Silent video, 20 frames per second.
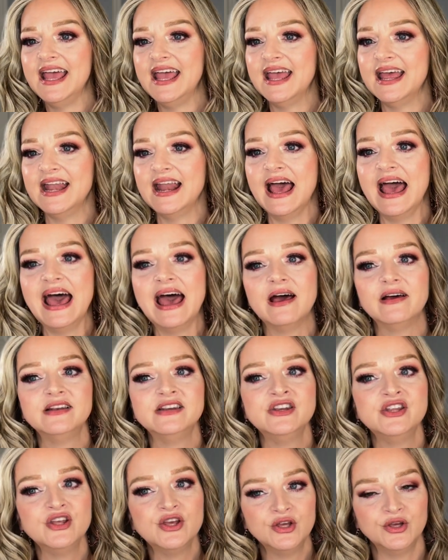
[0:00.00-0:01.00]
And I
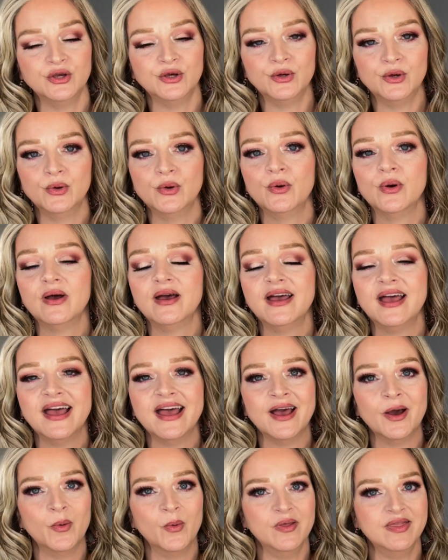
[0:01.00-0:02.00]
knew
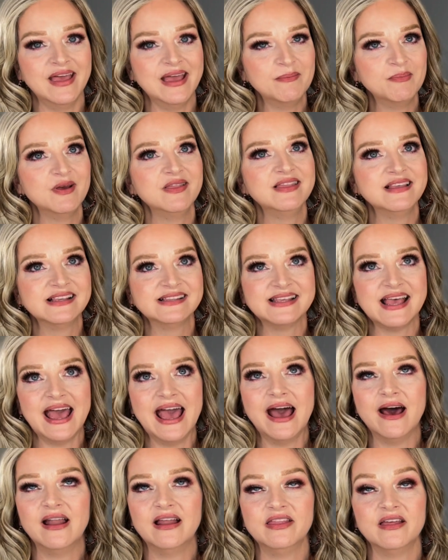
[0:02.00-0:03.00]
when they put this
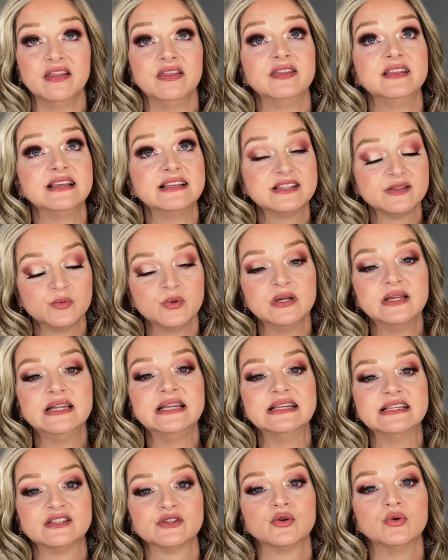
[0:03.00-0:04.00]
out, I thought this one
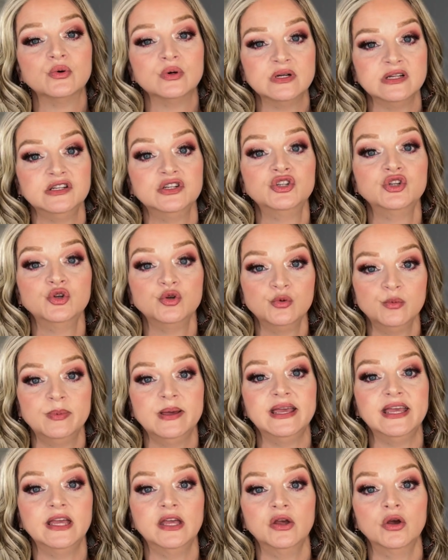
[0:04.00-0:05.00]
is going to
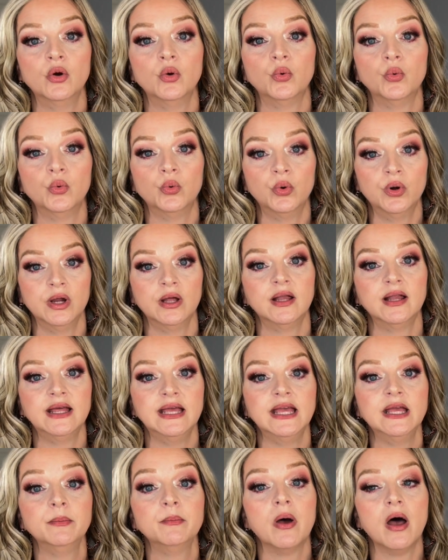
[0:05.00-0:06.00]
be
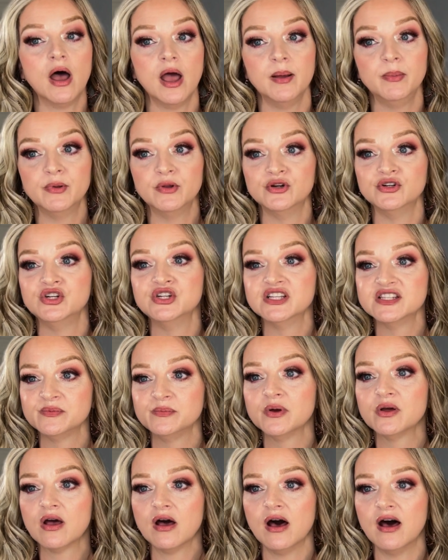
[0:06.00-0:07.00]
really popular, just
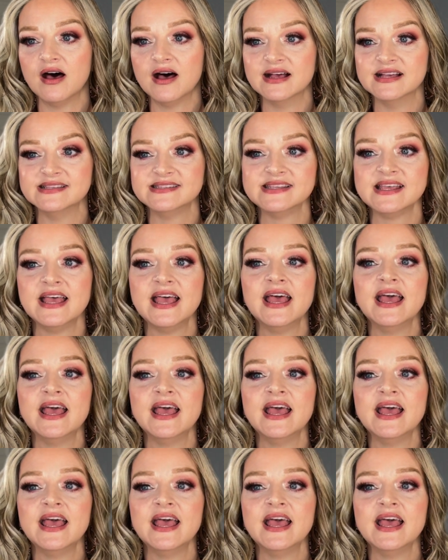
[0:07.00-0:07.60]
because,